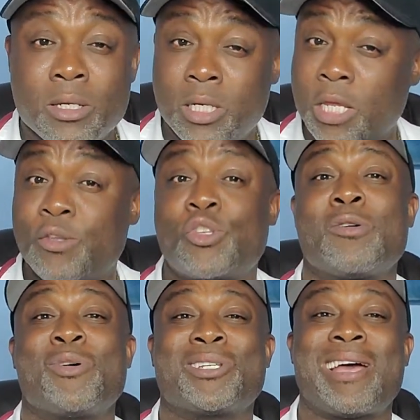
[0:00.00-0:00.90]
Thank you so
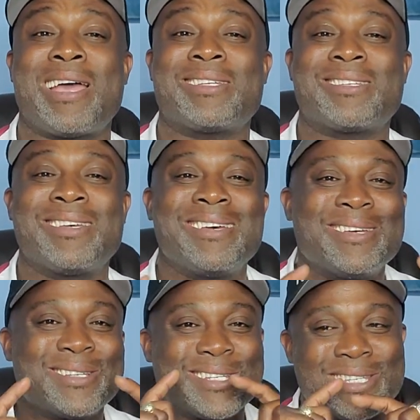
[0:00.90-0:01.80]
much, guys.
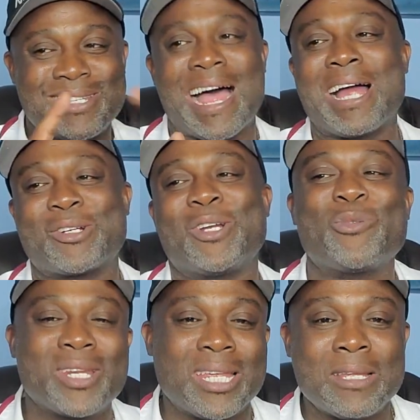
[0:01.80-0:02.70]
This is Dr.
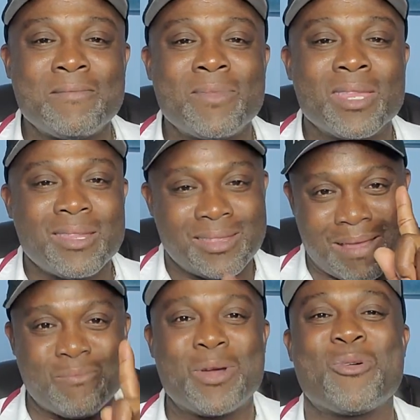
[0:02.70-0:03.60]
Rene,
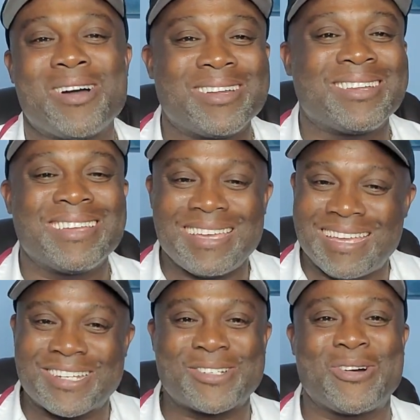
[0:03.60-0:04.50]
#1
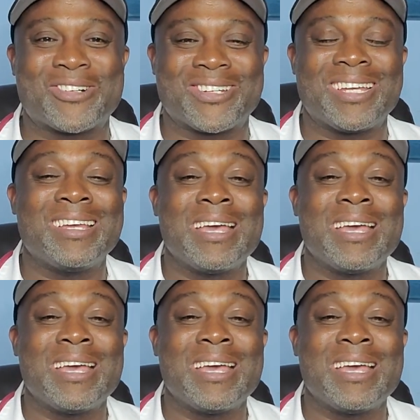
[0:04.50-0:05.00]
instructor.